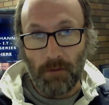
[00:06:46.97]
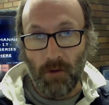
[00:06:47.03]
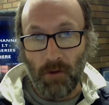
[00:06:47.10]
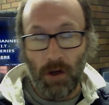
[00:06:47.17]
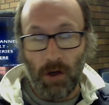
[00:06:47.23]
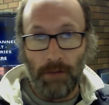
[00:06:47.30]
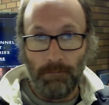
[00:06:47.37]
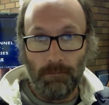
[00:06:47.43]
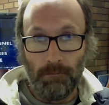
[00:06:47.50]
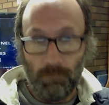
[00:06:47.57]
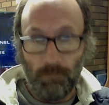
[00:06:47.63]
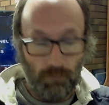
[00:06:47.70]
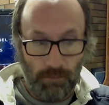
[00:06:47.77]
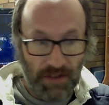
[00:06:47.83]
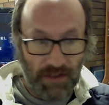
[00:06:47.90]
Right?
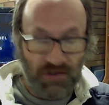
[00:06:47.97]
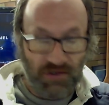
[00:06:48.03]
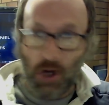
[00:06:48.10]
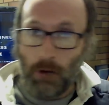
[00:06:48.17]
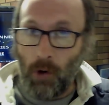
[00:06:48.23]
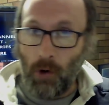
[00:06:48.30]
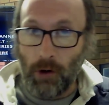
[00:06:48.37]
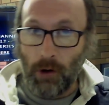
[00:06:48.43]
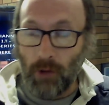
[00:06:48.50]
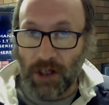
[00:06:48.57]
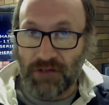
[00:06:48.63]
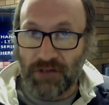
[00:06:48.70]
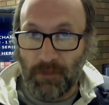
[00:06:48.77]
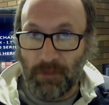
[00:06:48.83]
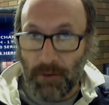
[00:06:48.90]
There's no oil
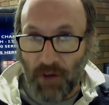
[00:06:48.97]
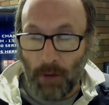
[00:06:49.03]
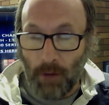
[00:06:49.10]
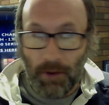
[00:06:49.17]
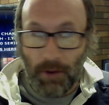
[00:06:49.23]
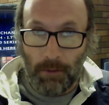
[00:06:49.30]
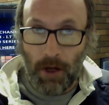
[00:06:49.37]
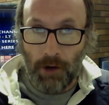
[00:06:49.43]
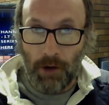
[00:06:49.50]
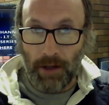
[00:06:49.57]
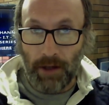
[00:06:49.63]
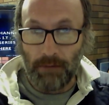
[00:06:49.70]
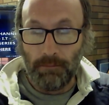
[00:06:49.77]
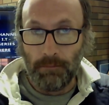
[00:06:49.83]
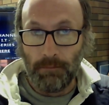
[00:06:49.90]
leaks from the top of the motor.